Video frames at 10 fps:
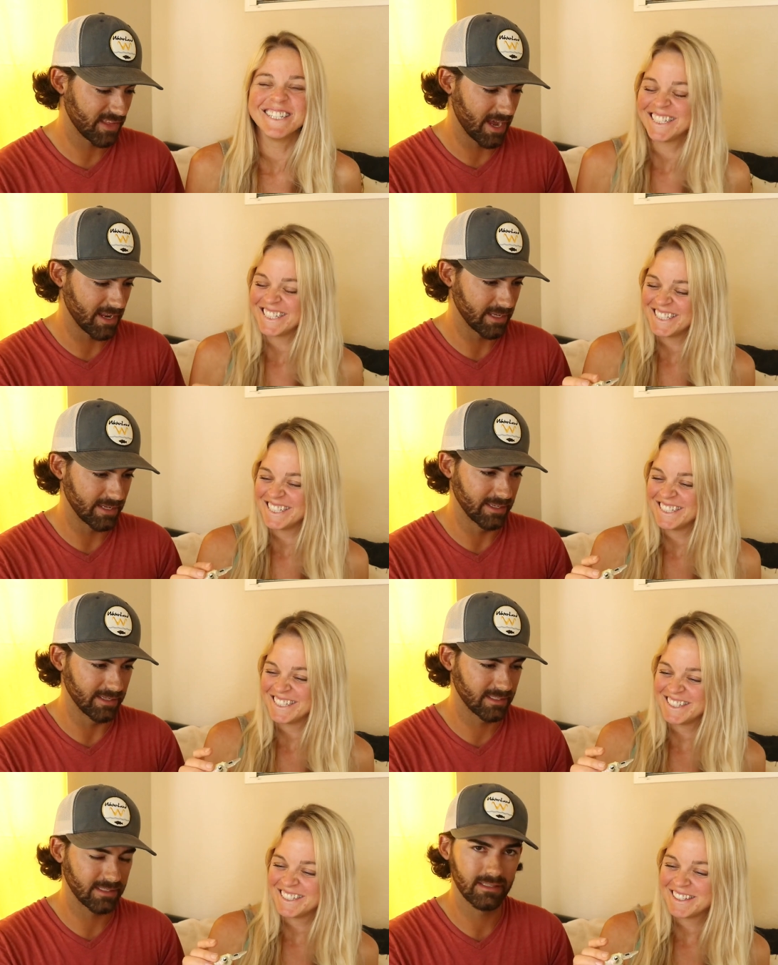Speaker 1: that
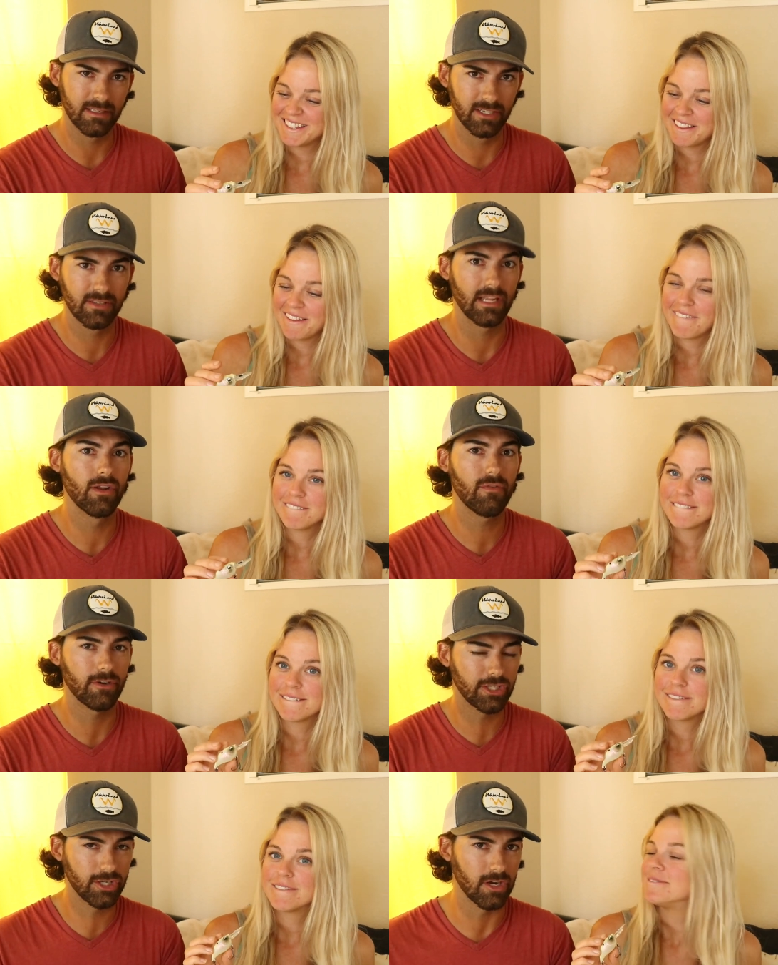is the deal. I know
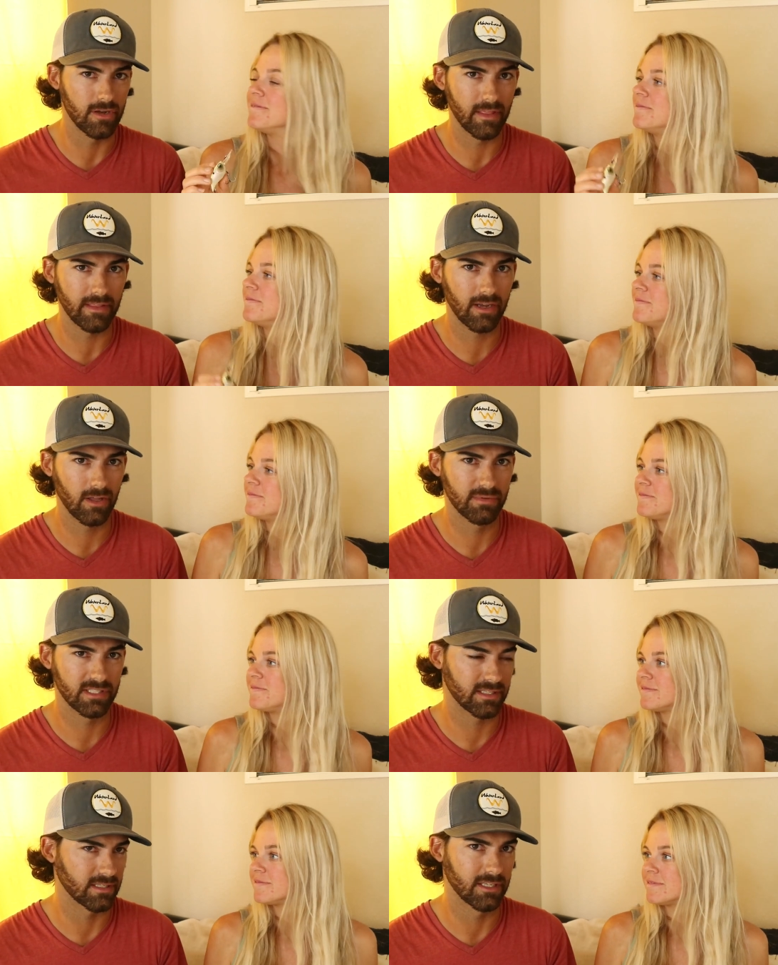for sure that that color was
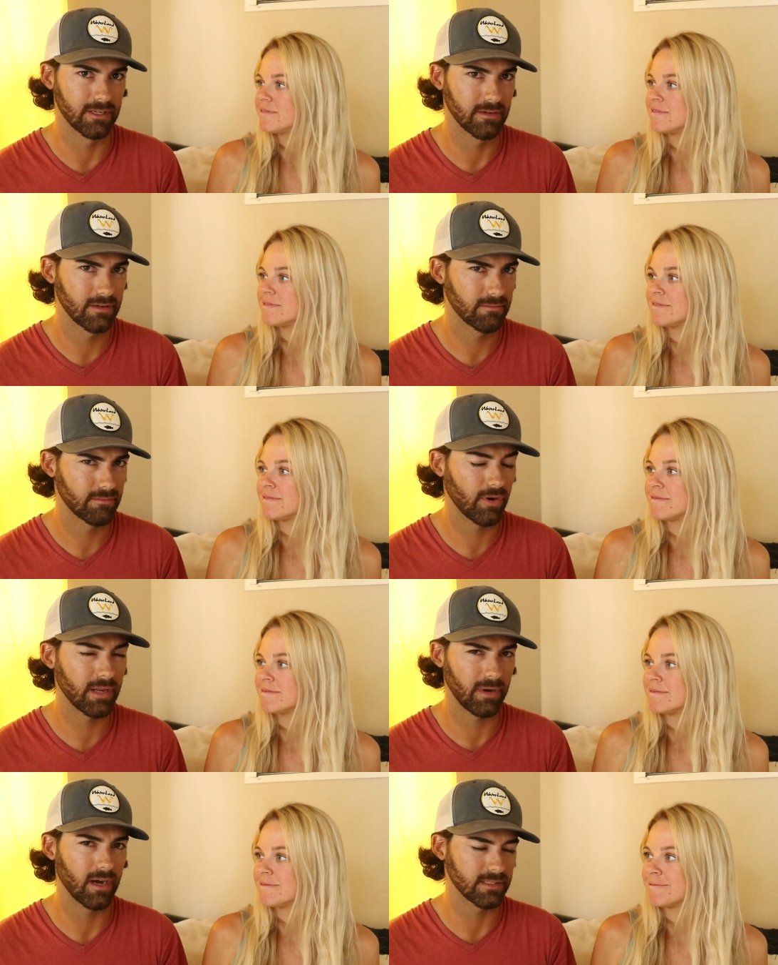discontinued.
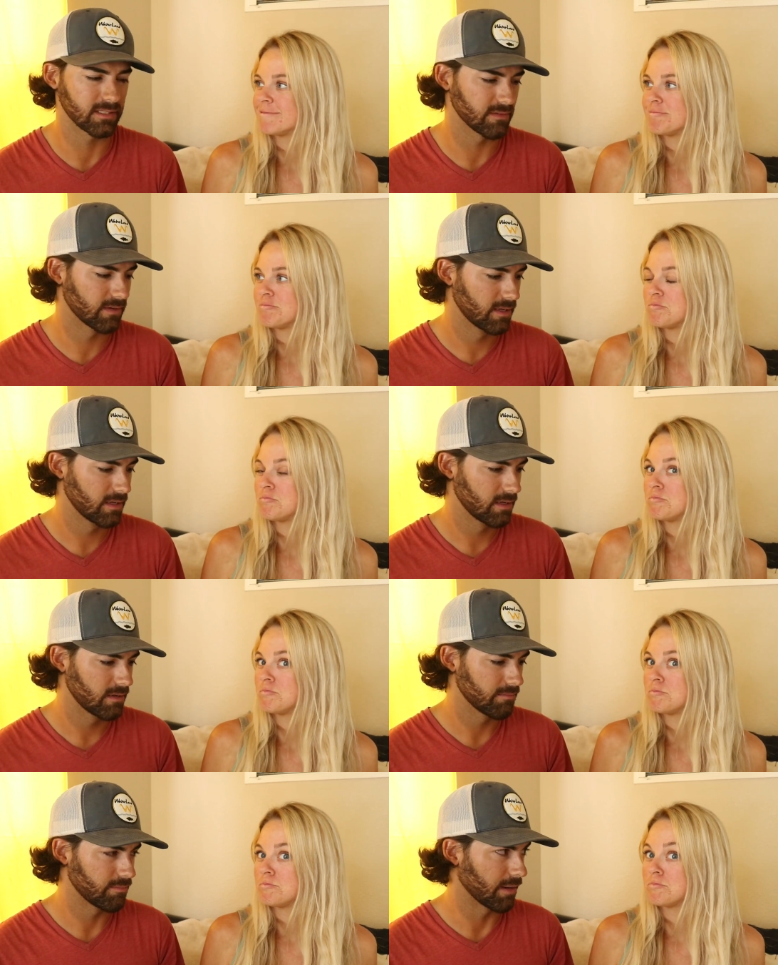Pretty positive.
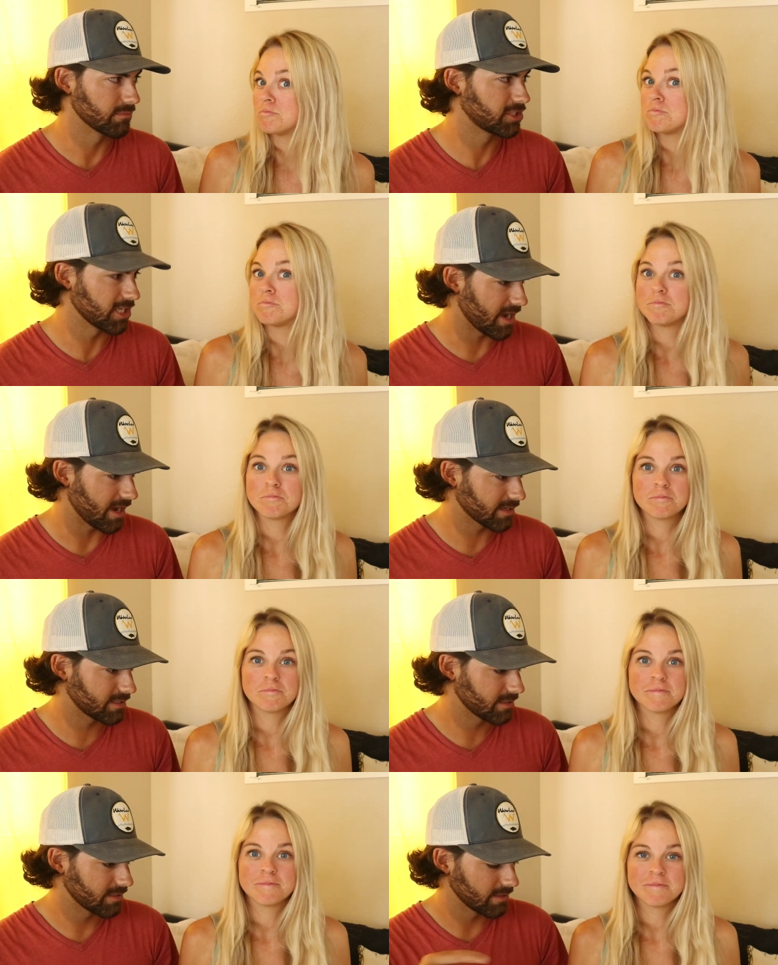But I'm
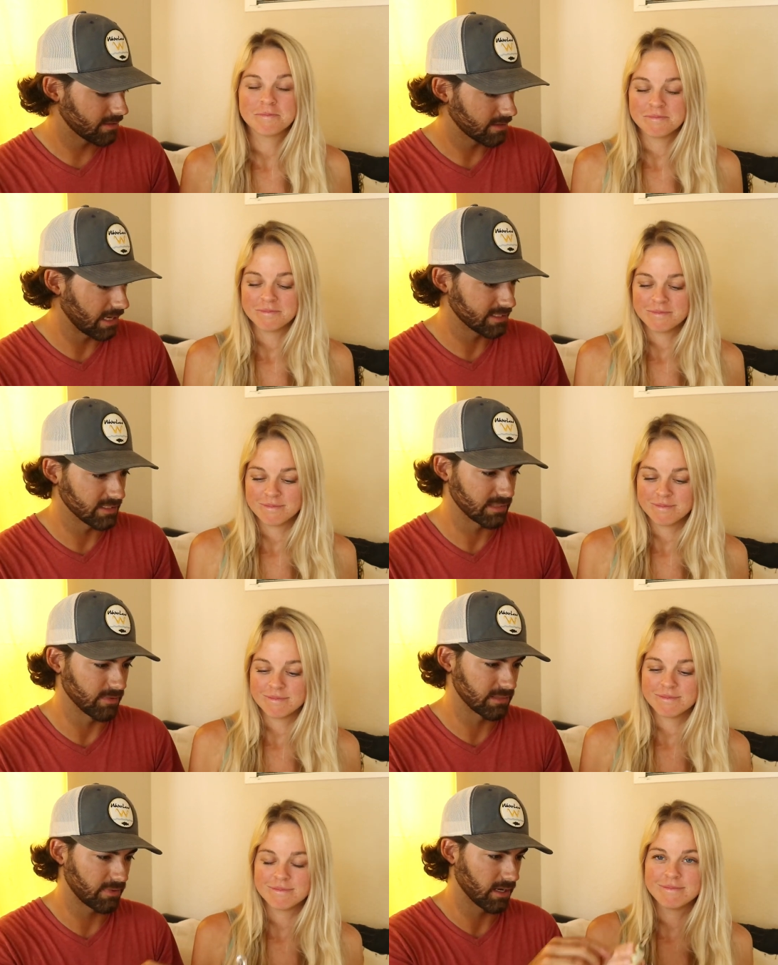jacked that it's in this
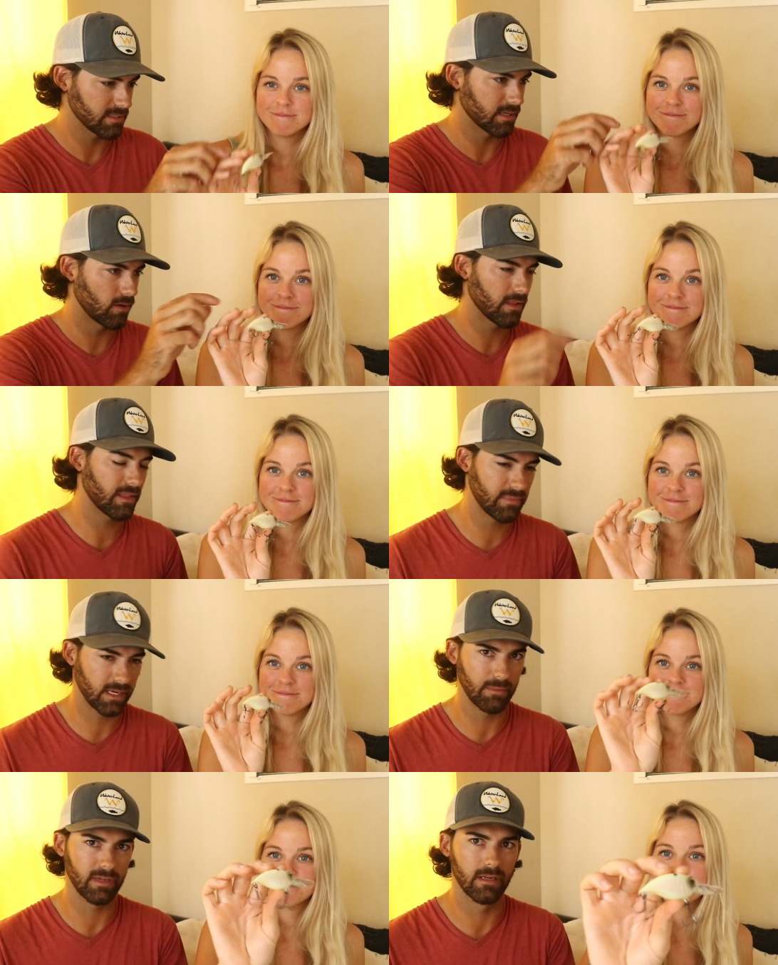month's box. Like, hold that thing
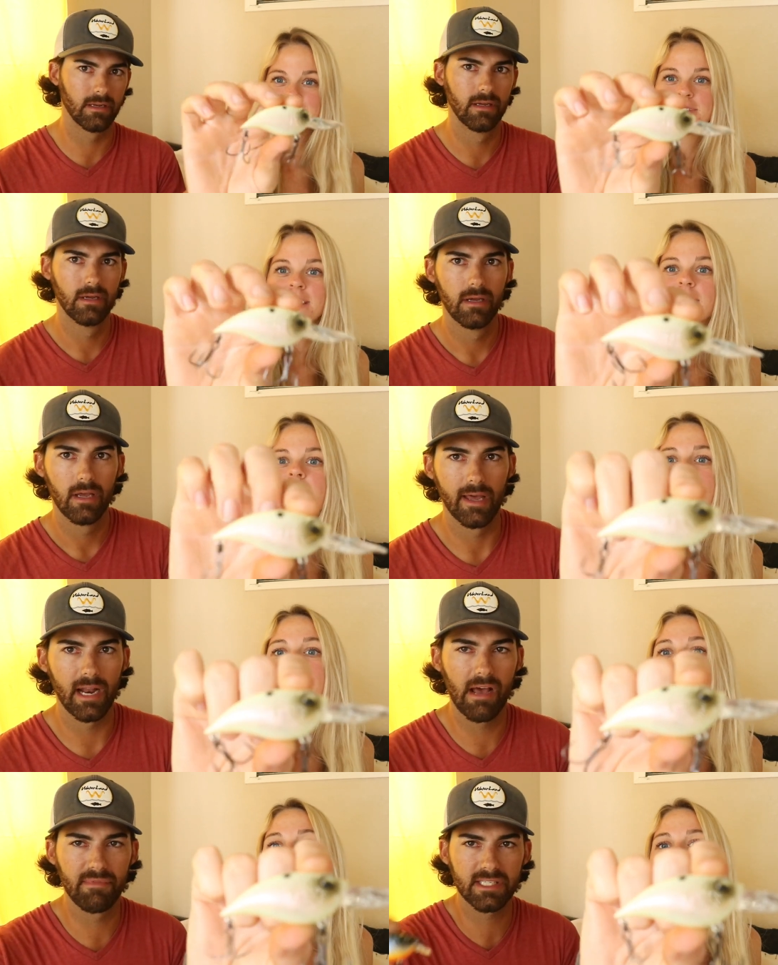back up again. And
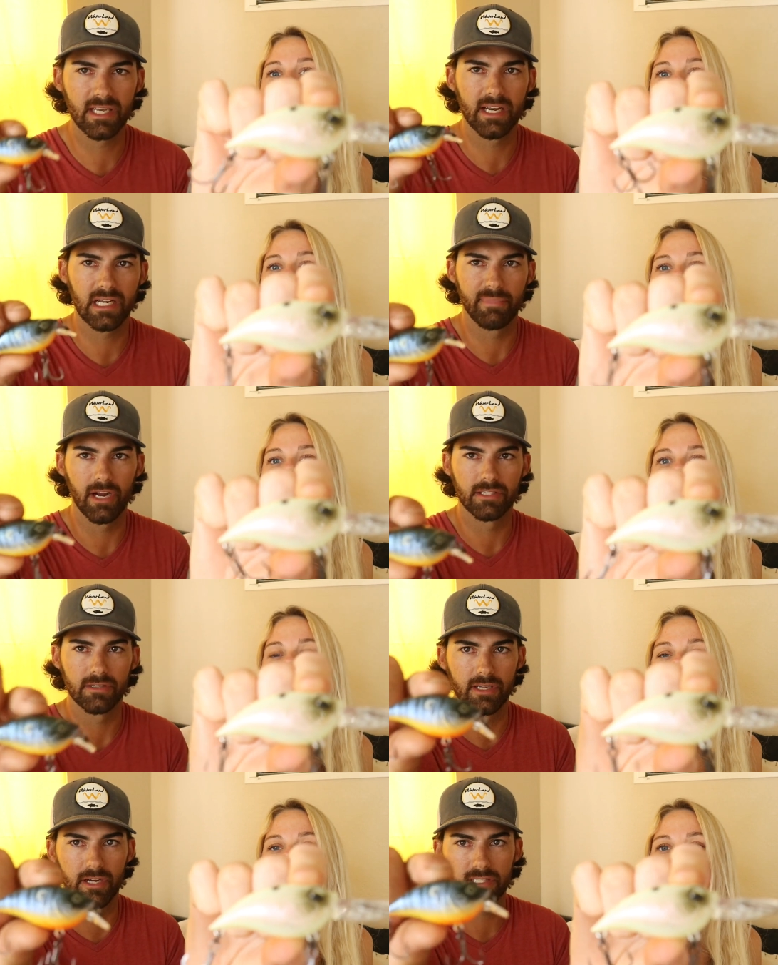I have this guy to compare it to.
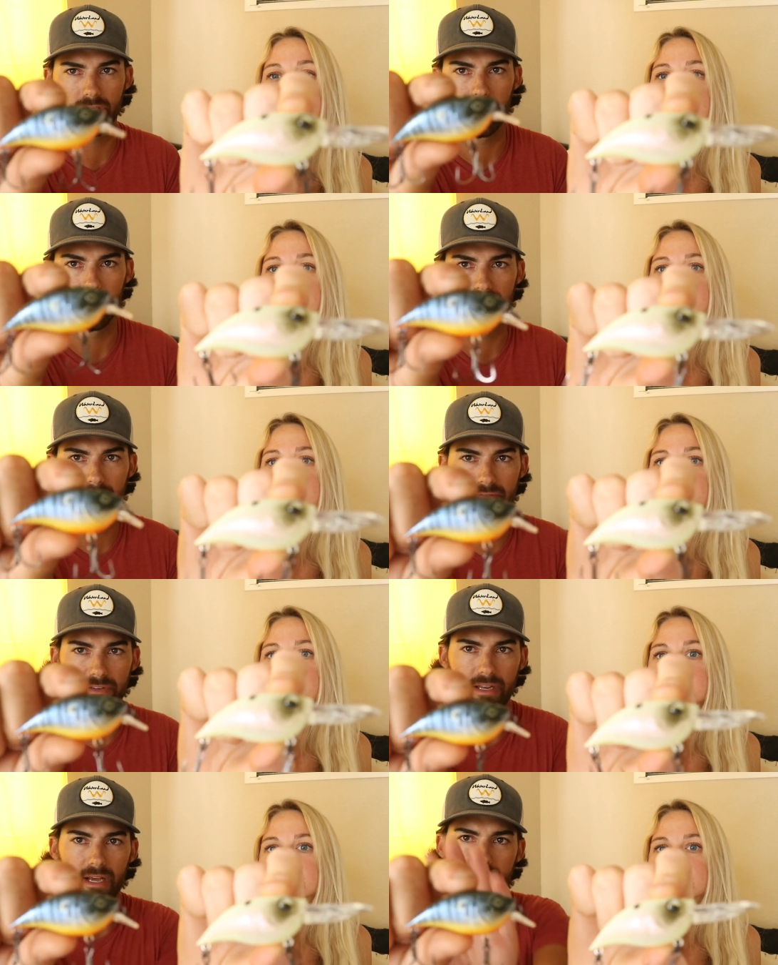So here's the Curve
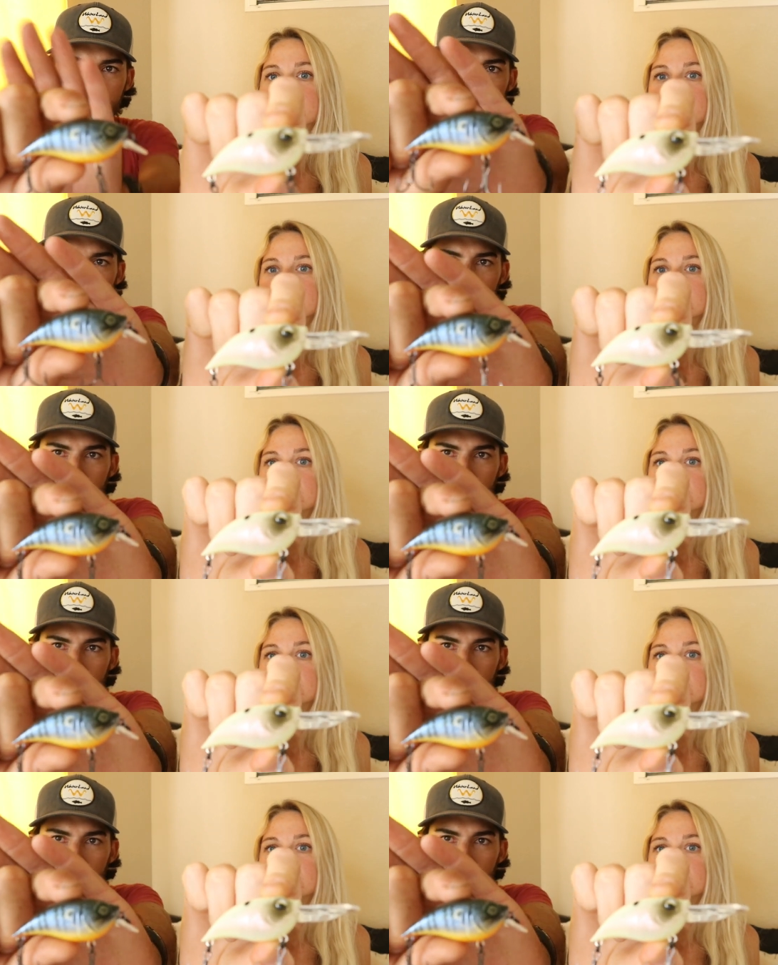Finesse